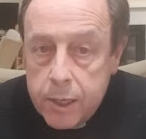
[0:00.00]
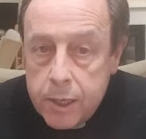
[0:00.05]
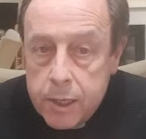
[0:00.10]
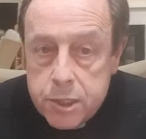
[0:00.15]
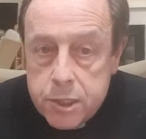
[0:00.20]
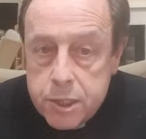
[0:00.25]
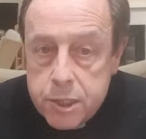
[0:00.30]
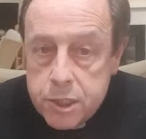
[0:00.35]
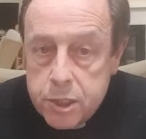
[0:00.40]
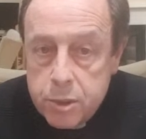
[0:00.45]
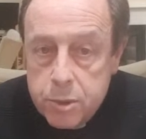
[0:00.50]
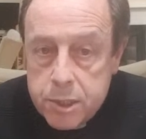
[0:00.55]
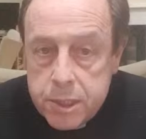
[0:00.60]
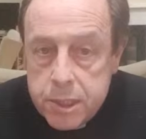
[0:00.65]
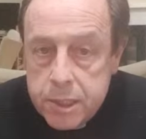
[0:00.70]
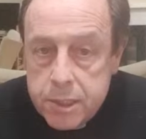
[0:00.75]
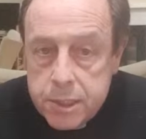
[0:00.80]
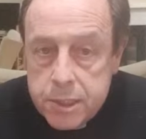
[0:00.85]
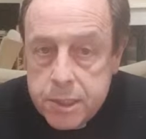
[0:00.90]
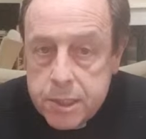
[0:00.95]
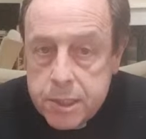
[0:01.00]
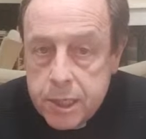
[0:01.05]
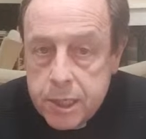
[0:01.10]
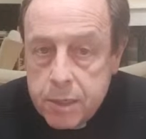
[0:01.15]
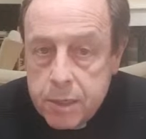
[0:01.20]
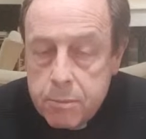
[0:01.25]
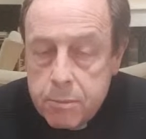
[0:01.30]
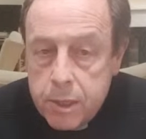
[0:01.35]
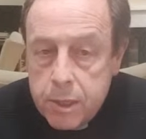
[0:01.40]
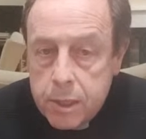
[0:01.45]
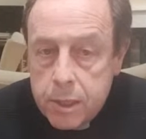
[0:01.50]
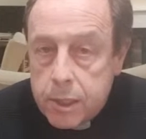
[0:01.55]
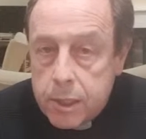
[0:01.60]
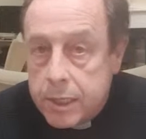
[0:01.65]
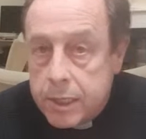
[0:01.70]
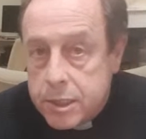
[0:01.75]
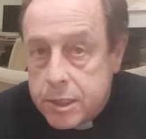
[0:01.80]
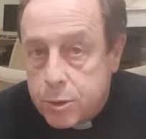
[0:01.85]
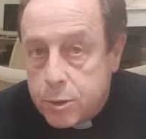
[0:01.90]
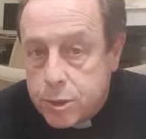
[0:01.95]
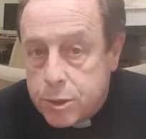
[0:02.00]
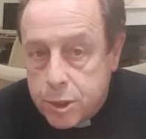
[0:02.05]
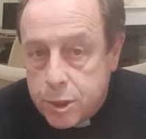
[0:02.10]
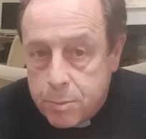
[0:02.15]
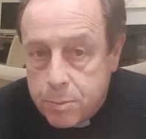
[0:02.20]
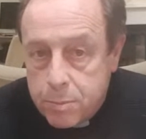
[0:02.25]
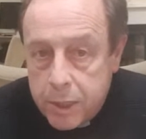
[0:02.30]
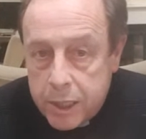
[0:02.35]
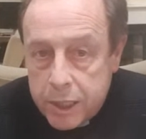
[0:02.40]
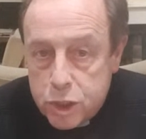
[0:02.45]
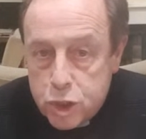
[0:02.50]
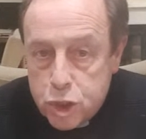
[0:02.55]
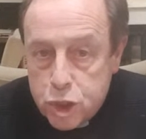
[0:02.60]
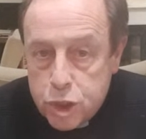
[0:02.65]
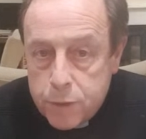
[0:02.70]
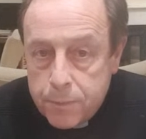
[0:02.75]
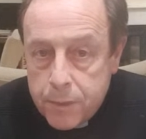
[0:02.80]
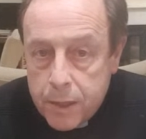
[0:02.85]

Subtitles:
as soon as his team gets onto the pitch.